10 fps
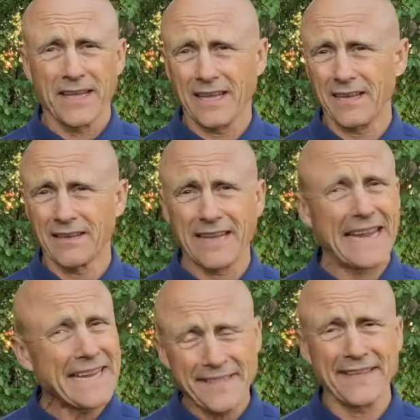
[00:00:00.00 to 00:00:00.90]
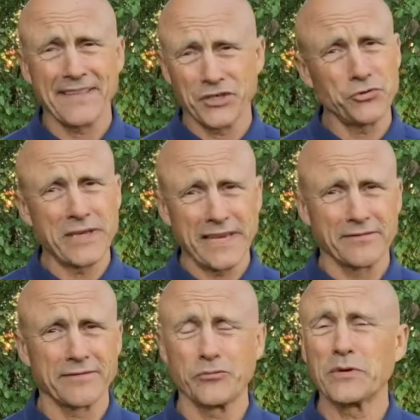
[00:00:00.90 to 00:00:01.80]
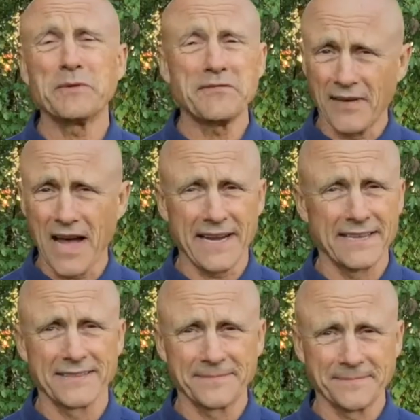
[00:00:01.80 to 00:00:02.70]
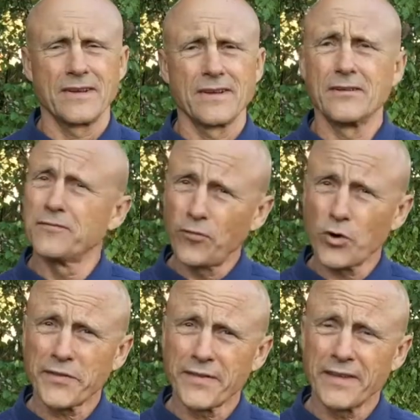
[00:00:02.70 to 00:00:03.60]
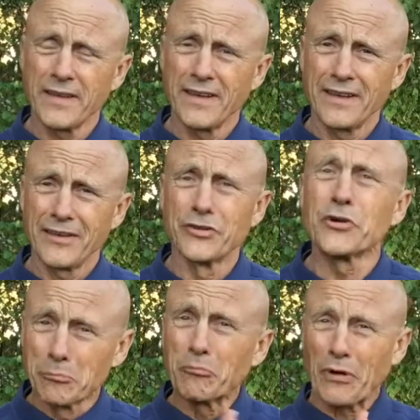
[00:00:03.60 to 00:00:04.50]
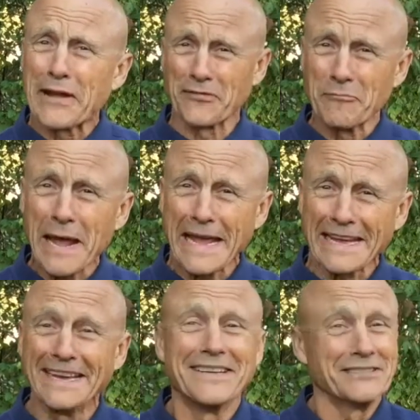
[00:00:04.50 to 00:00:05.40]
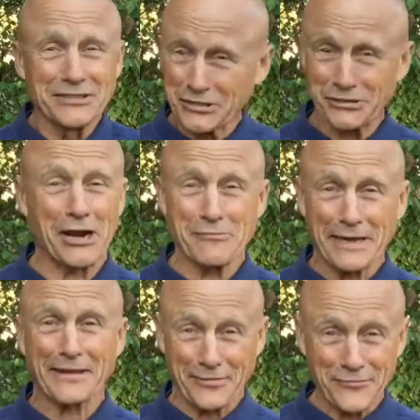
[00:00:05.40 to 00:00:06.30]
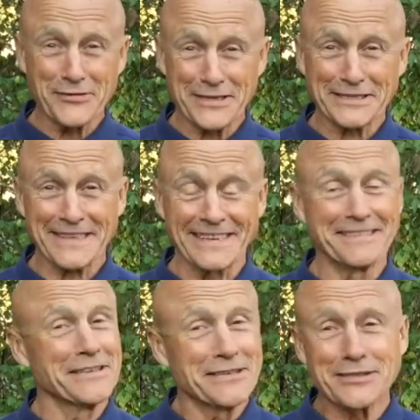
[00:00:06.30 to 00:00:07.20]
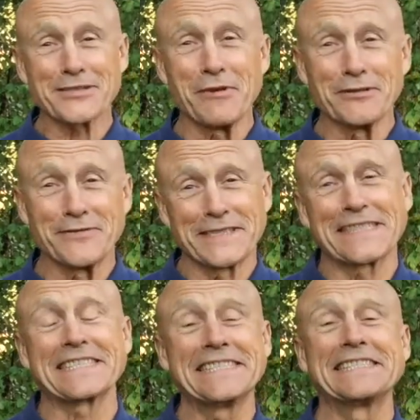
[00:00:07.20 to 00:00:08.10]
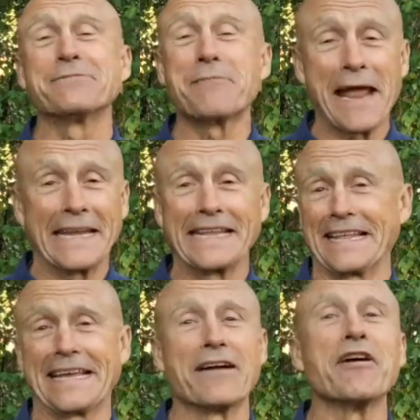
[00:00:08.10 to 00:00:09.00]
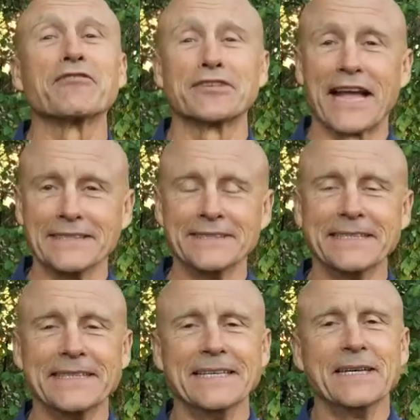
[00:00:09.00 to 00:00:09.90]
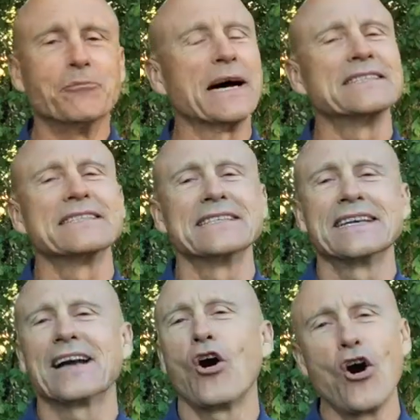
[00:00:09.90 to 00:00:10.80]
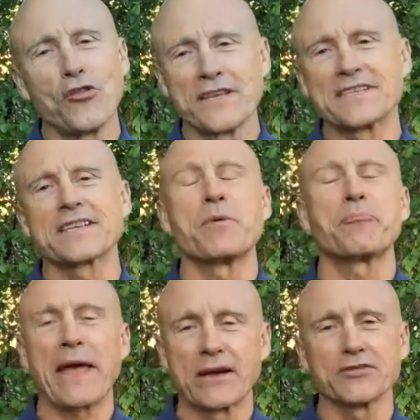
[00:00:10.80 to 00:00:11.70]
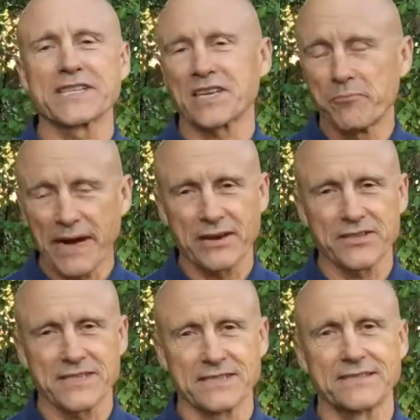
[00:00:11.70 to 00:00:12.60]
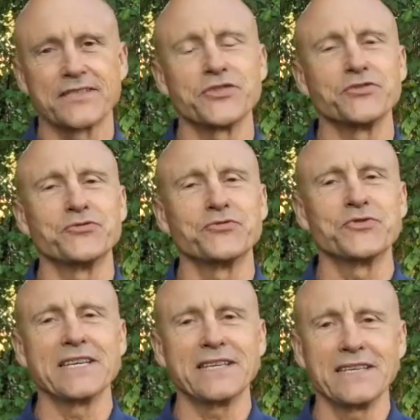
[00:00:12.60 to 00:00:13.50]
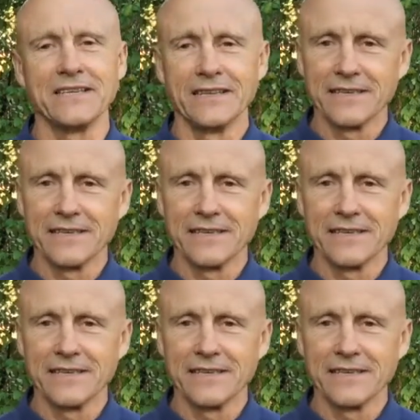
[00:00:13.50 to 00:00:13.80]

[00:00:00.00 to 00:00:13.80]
and anything that you give would be fine. Fourth, you can pray for me to try to make it through this thing. This is the most physically demanding thing I've ever done. But all this pales in comparison to the